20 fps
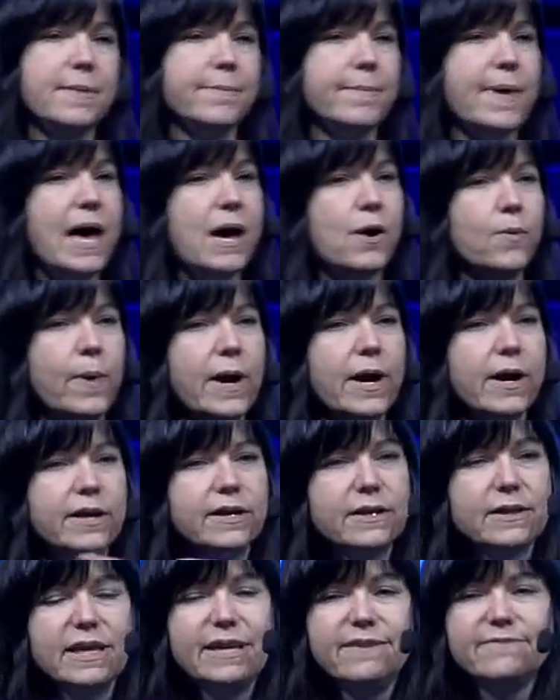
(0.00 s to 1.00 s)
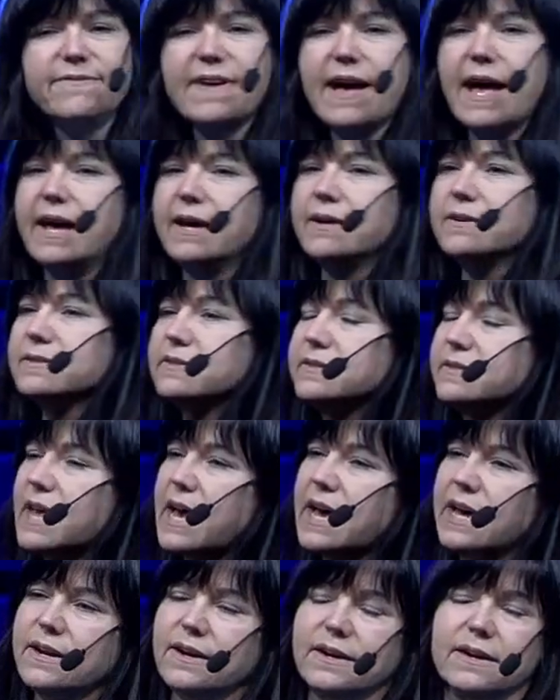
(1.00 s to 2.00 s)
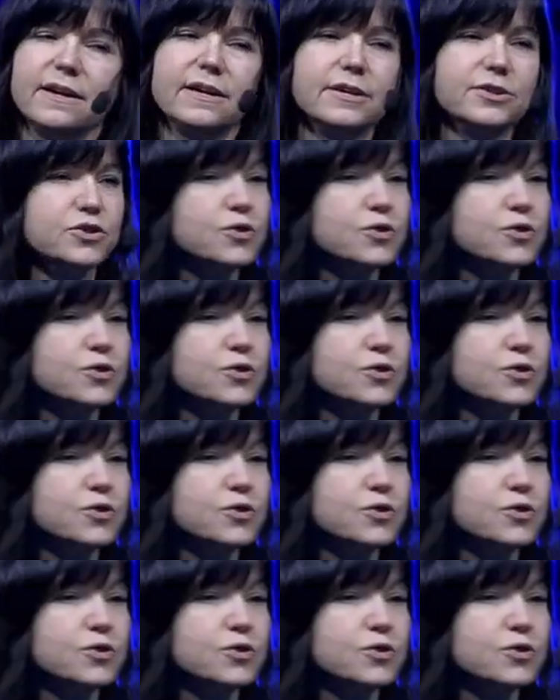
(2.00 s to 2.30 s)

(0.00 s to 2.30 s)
malware and clean files that are